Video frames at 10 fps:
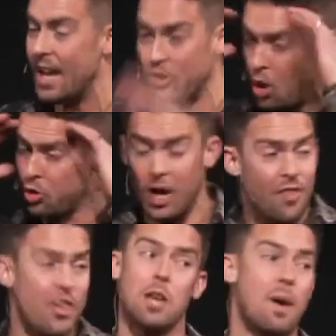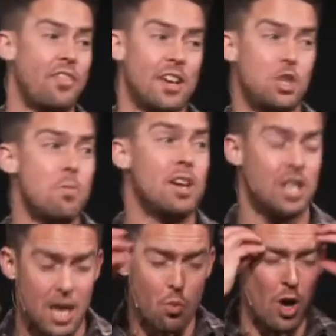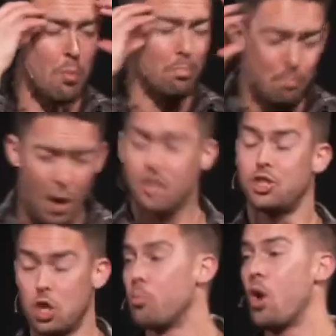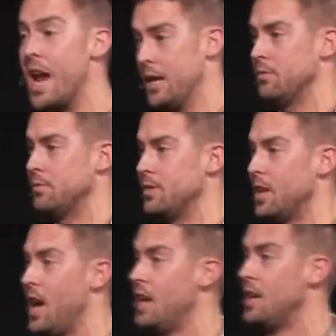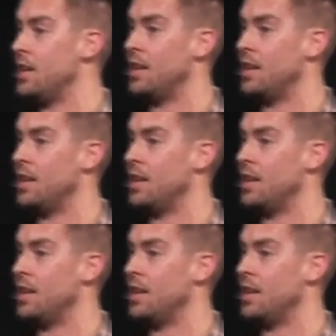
Now, don't try to think about that too much. It will bust your brain, okay?